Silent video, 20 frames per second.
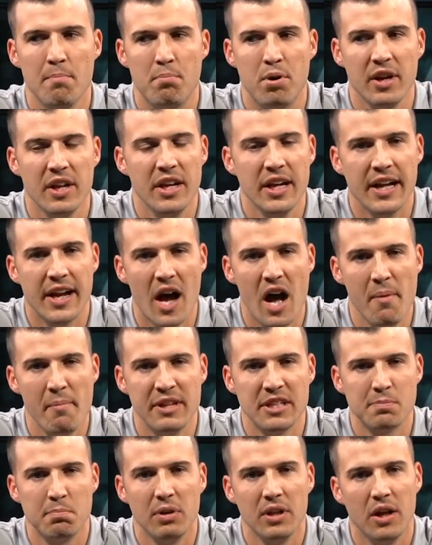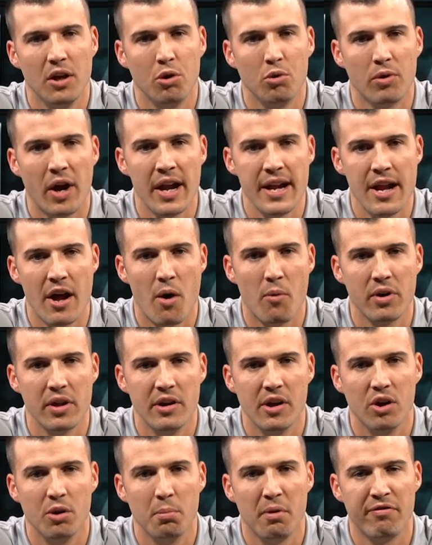Put it in comments below right now. I want to
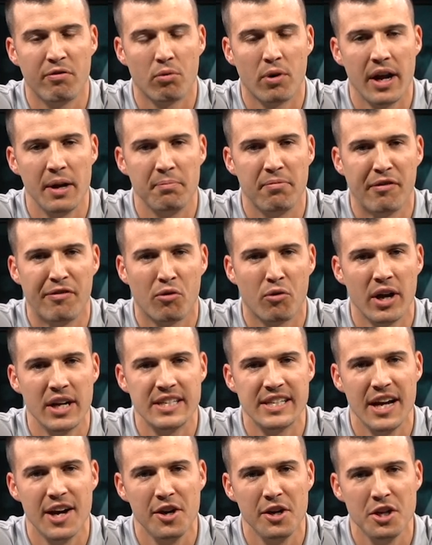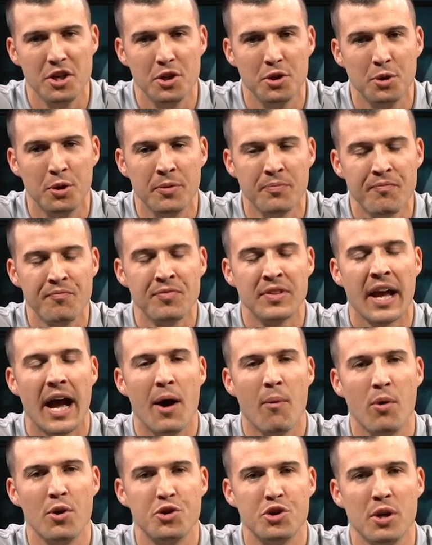know before I before I tell you.
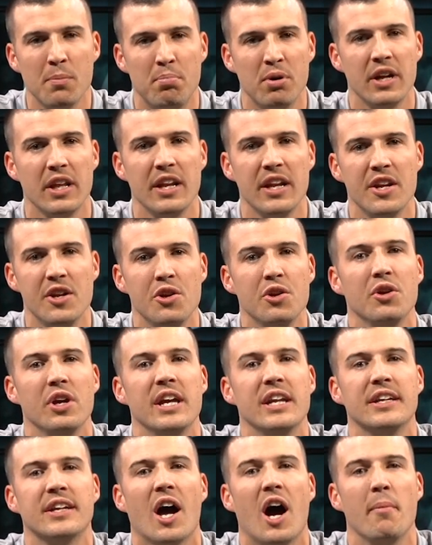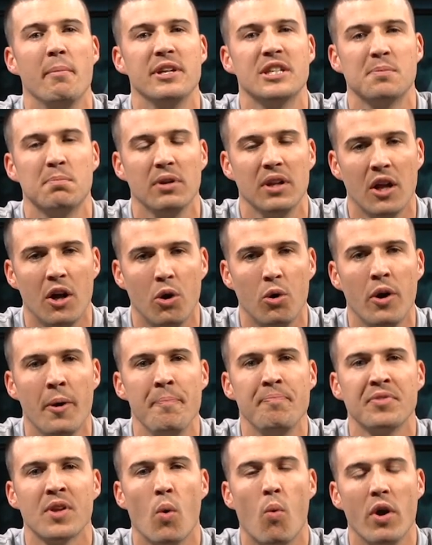I want you to put it in in comments below.
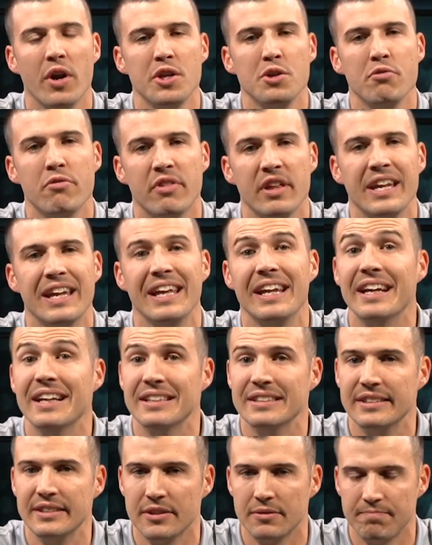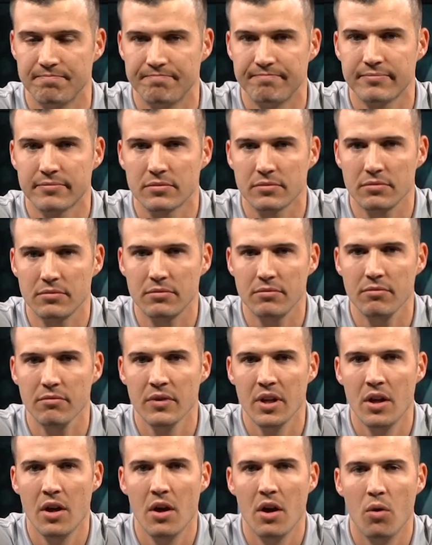What do you think it is?
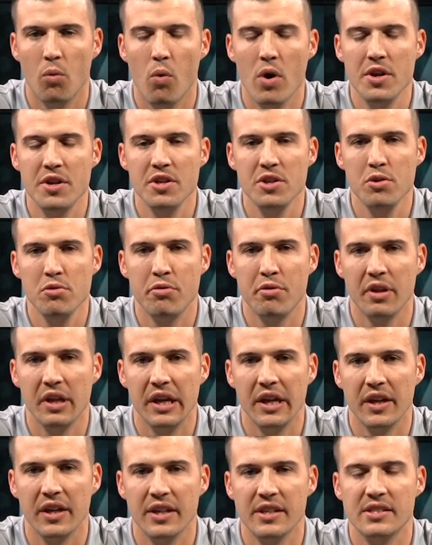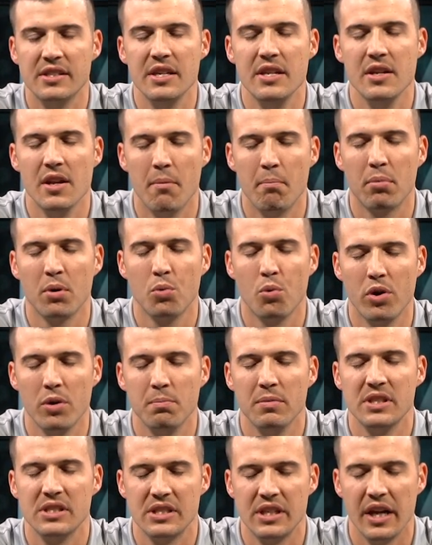What do you think is the number
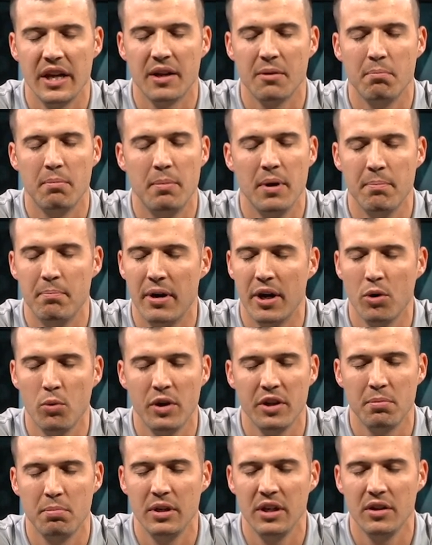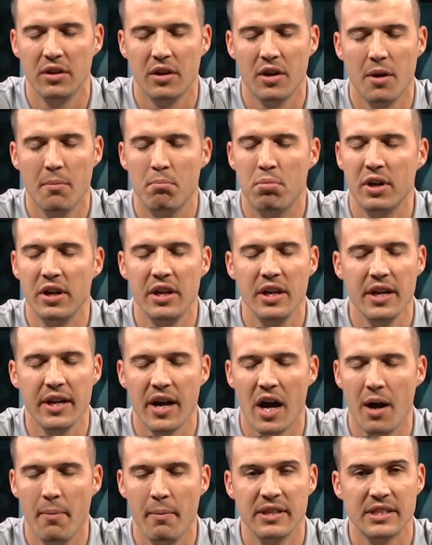one mistake? bear with me. Put it in
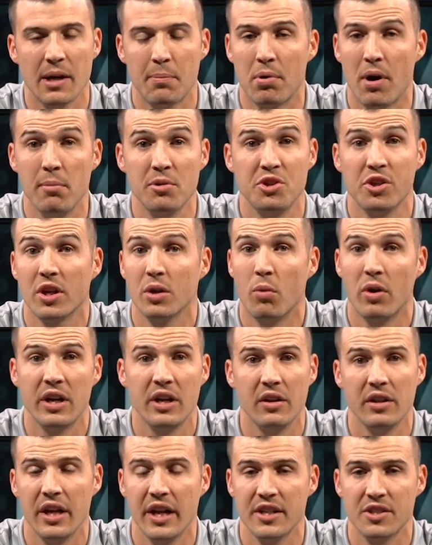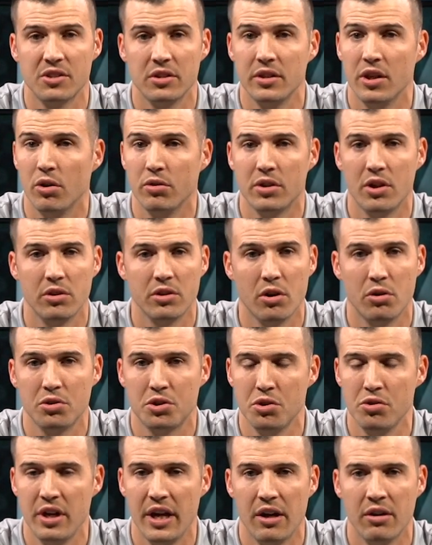comments. I promise you're going to want to hear the answer. Don't, don't, don't
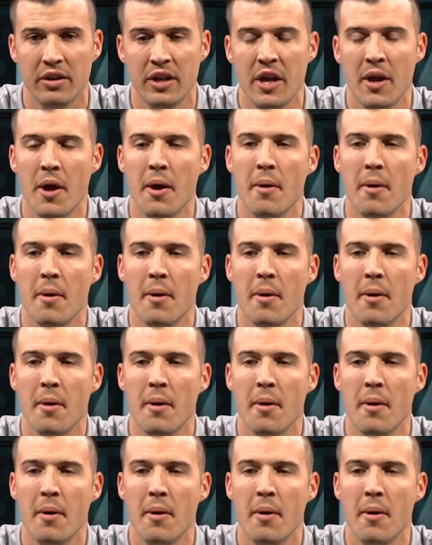tune out.